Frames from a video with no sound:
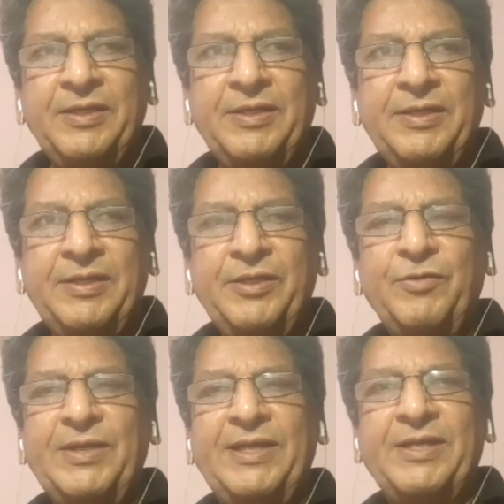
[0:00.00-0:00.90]

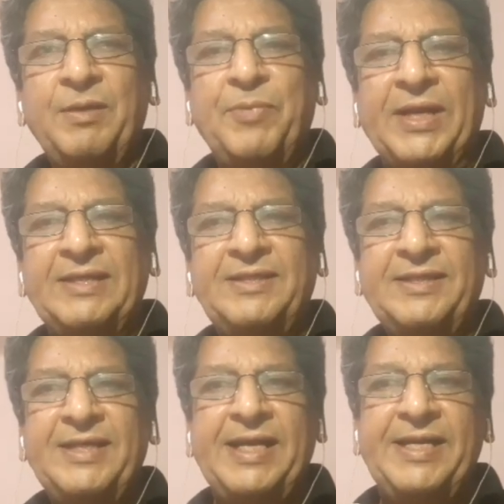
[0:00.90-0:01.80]
it comprises the